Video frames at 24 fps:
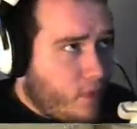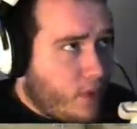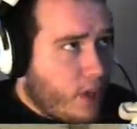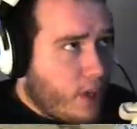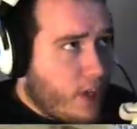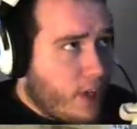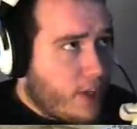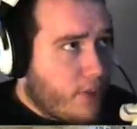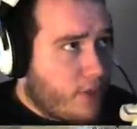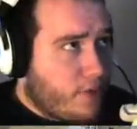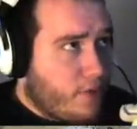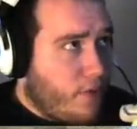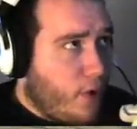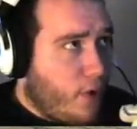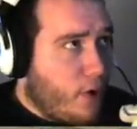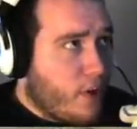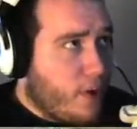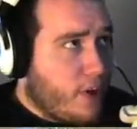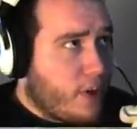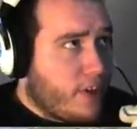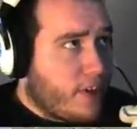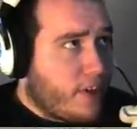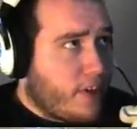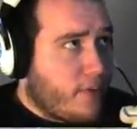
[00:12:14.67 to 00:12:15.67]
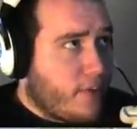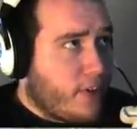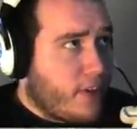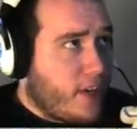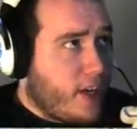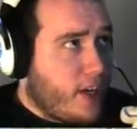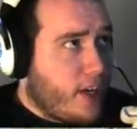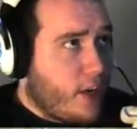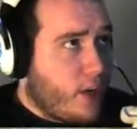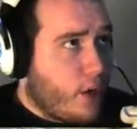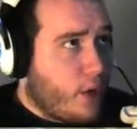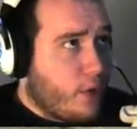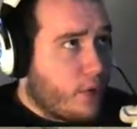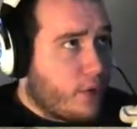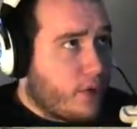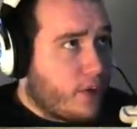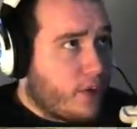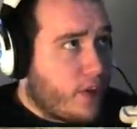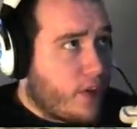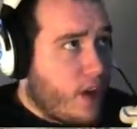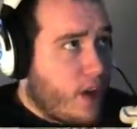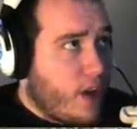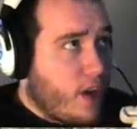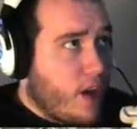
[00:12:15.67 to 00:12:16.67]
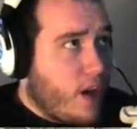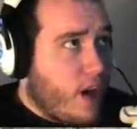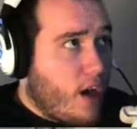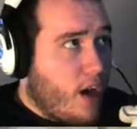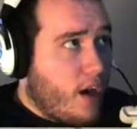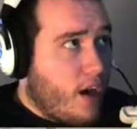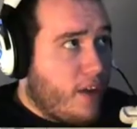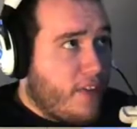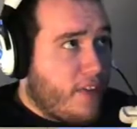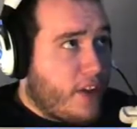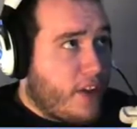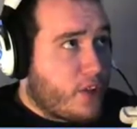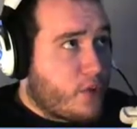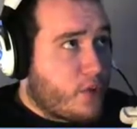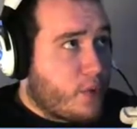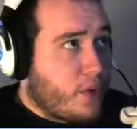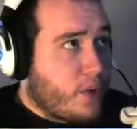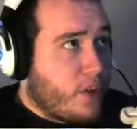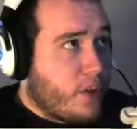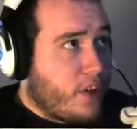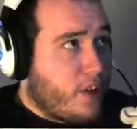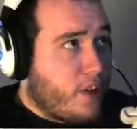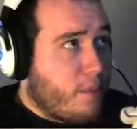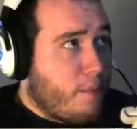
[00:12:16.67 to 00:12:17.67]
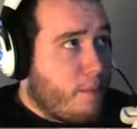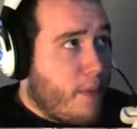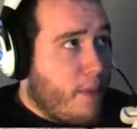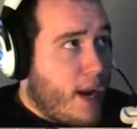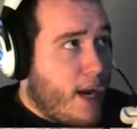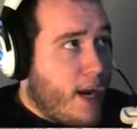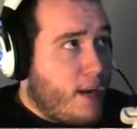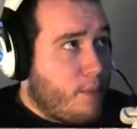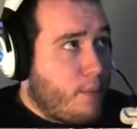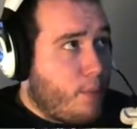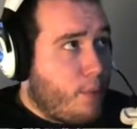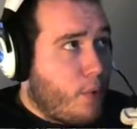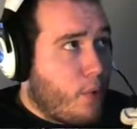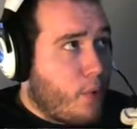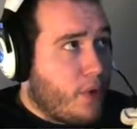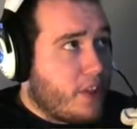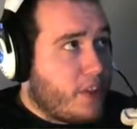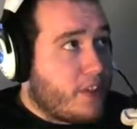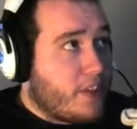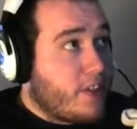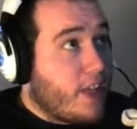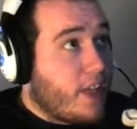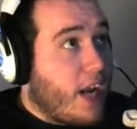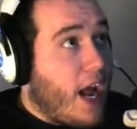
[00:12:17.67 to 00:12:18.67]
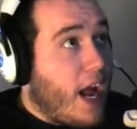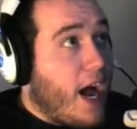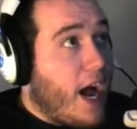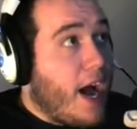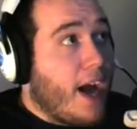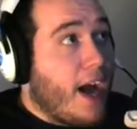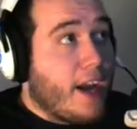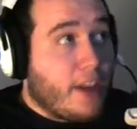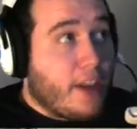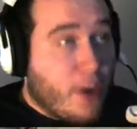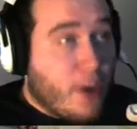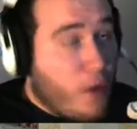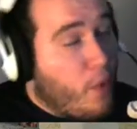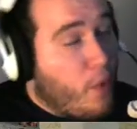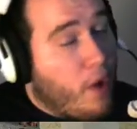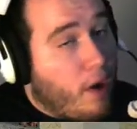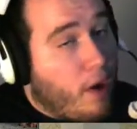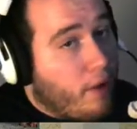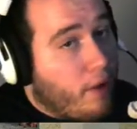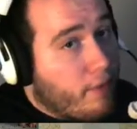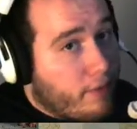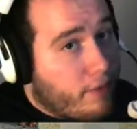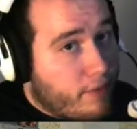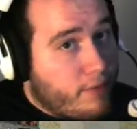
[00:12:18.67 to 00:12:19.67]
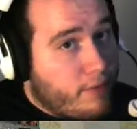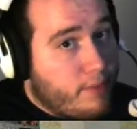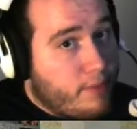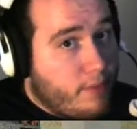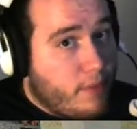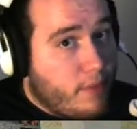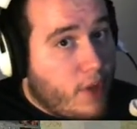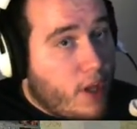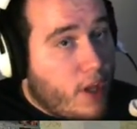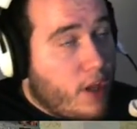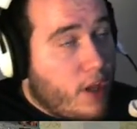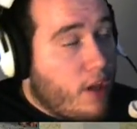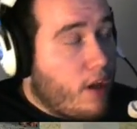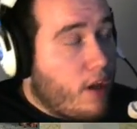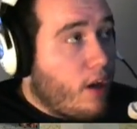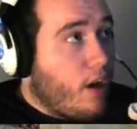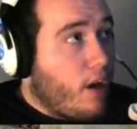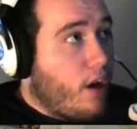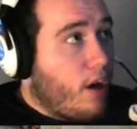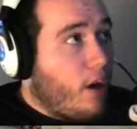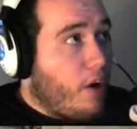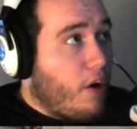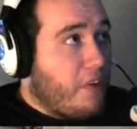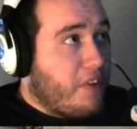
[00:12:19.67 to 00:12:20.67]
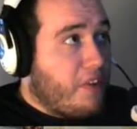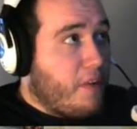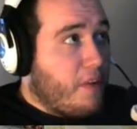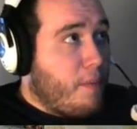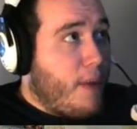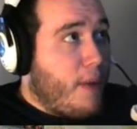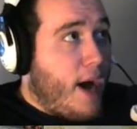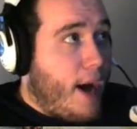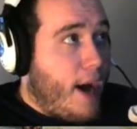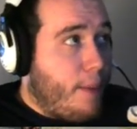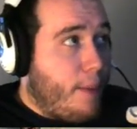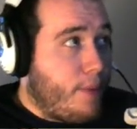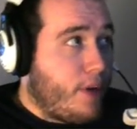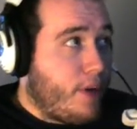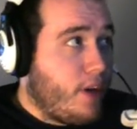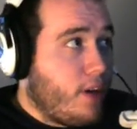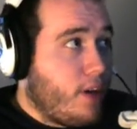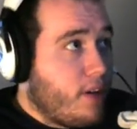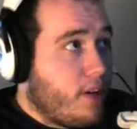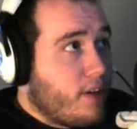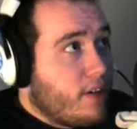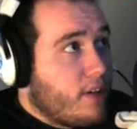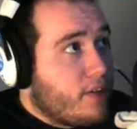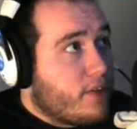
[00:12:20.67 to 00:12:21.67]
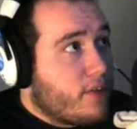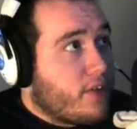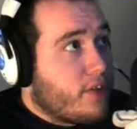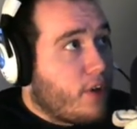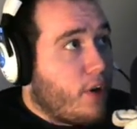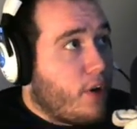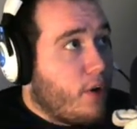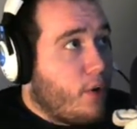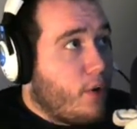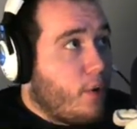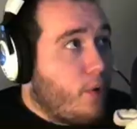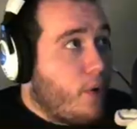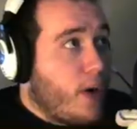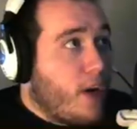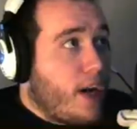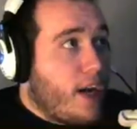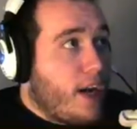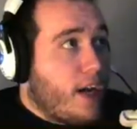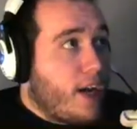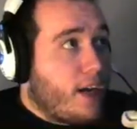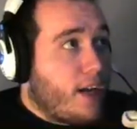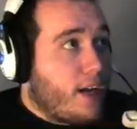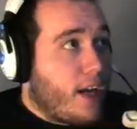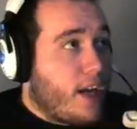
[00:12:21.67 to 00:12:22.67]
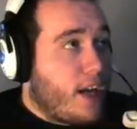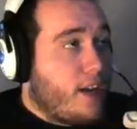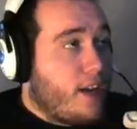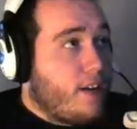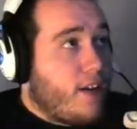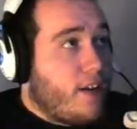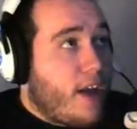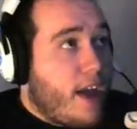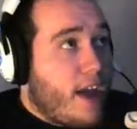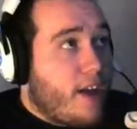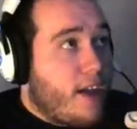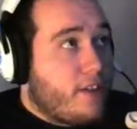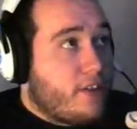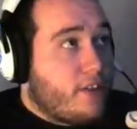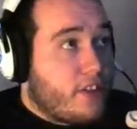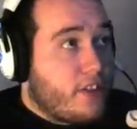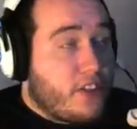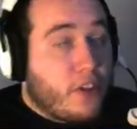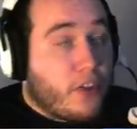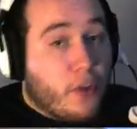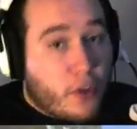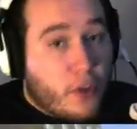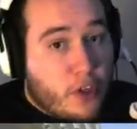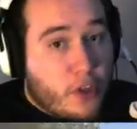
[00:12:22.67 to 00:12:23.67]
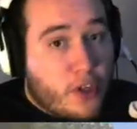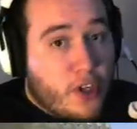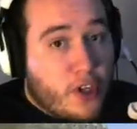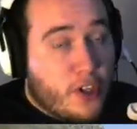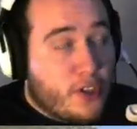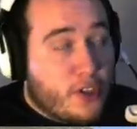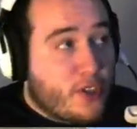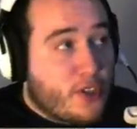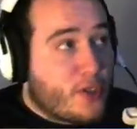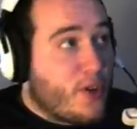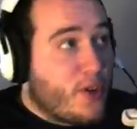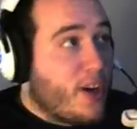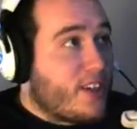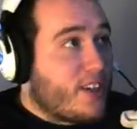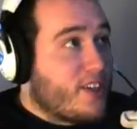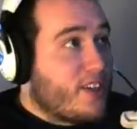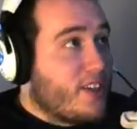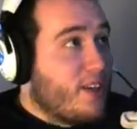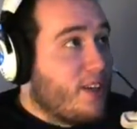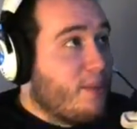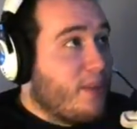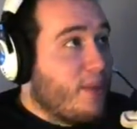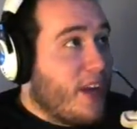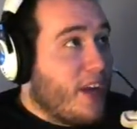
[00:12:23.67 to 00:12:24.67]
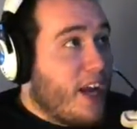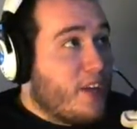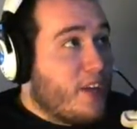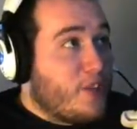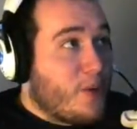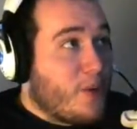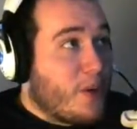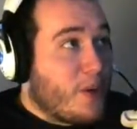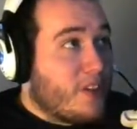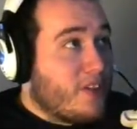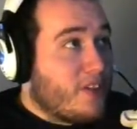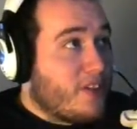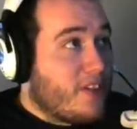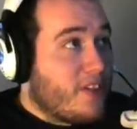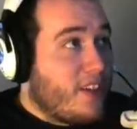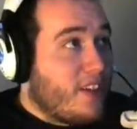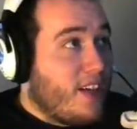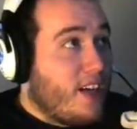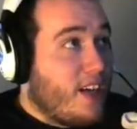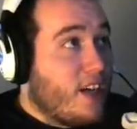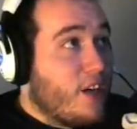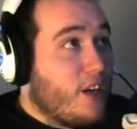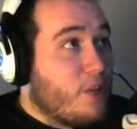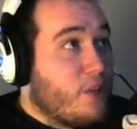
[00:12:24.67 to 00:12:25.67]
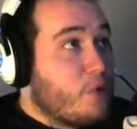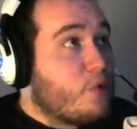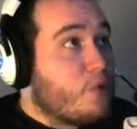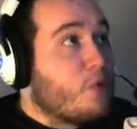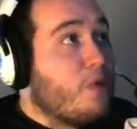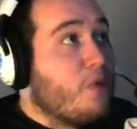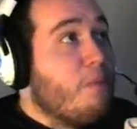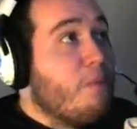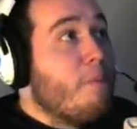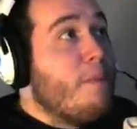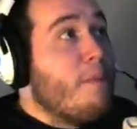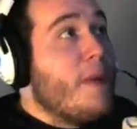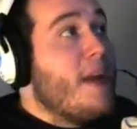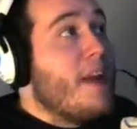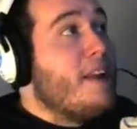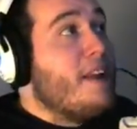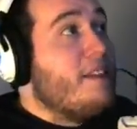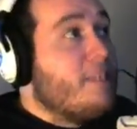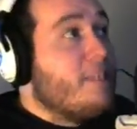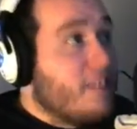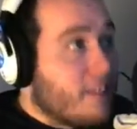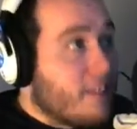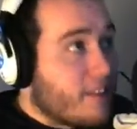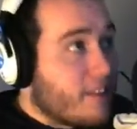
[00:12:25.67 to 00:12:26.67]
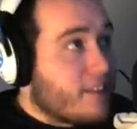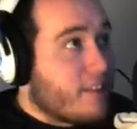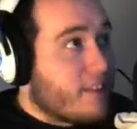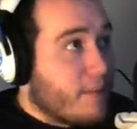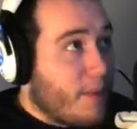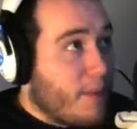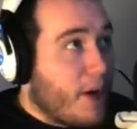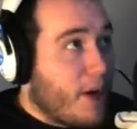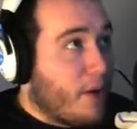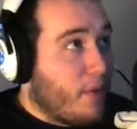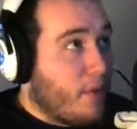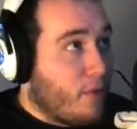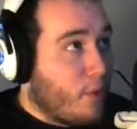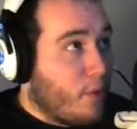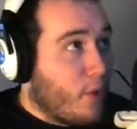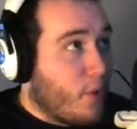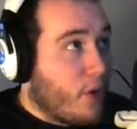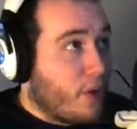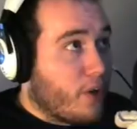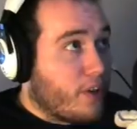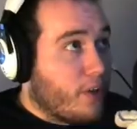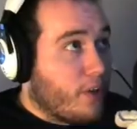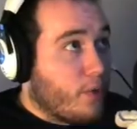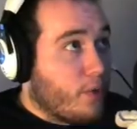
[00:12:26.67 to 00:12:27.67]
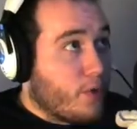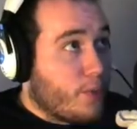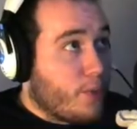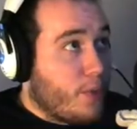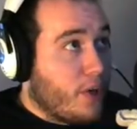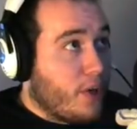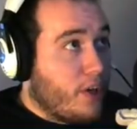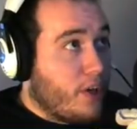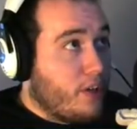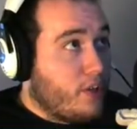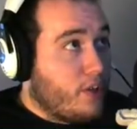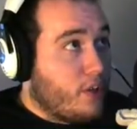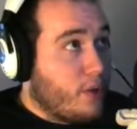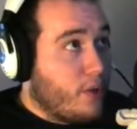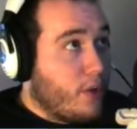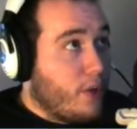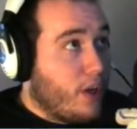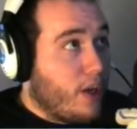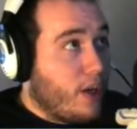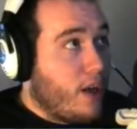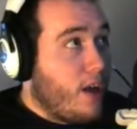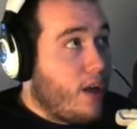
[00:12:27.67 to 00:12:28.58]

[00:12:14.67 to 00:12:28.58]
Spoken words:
as far as everything goes, that's really the main points that I know of on the map. So, again, still under construction, but as you can see, tremendous amount of work that was put into it.